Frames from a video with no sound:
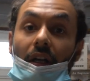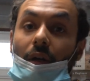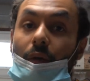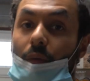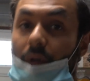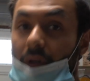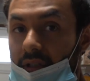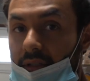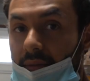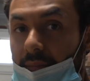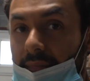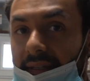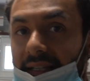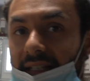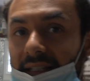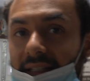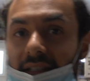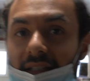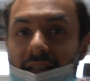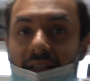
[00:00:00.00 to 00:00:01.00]
Welcome
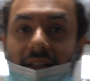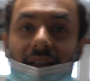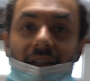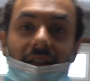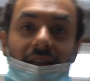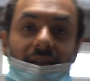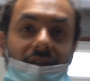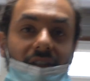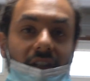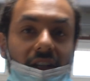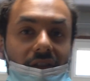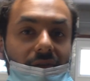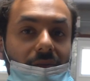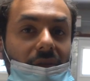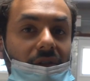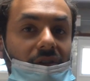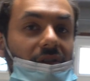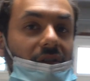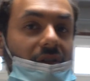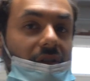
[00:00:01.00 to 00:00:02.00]
back. Changed my
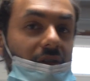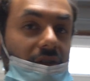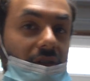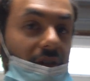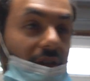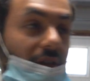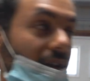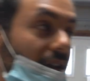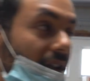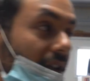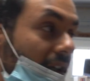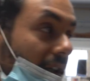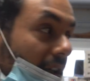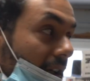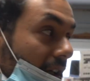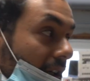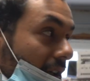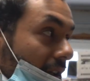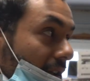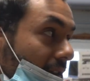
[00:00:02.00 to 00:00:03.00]
shirt
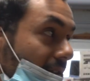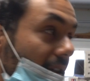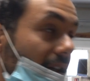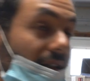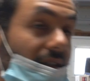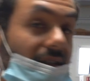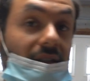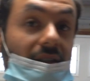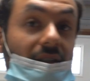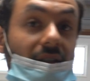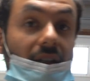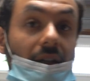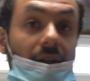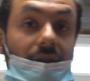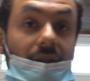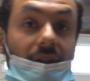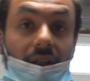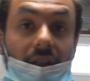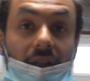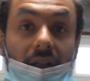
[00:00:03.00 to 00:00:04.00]
because I actually
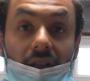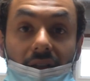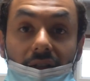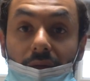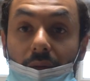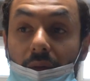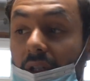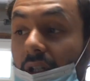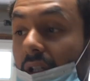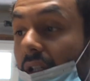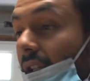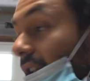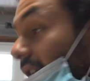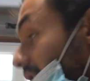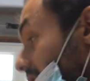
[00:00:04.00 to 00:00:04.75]
left and got sweaty.